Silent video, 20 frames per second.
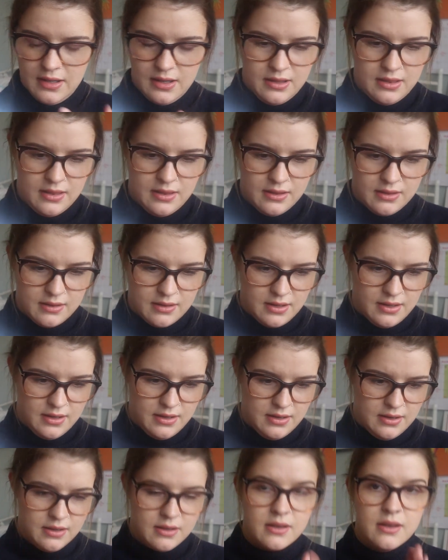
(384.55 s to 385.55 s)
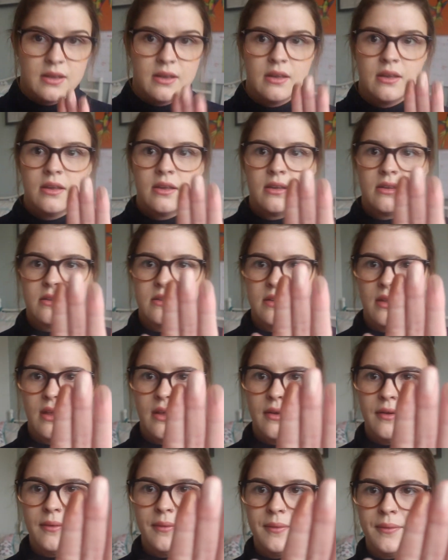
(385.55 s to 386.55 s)
and this colour.
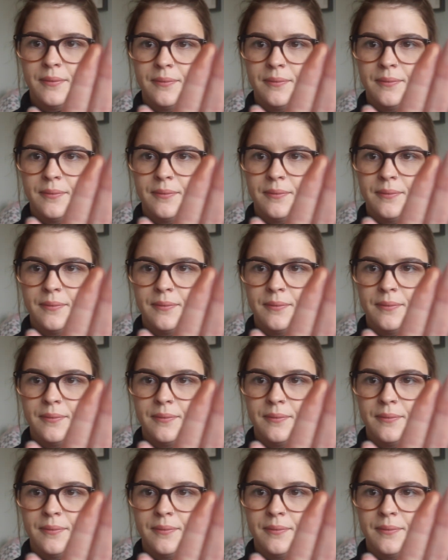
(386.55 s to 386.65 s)
So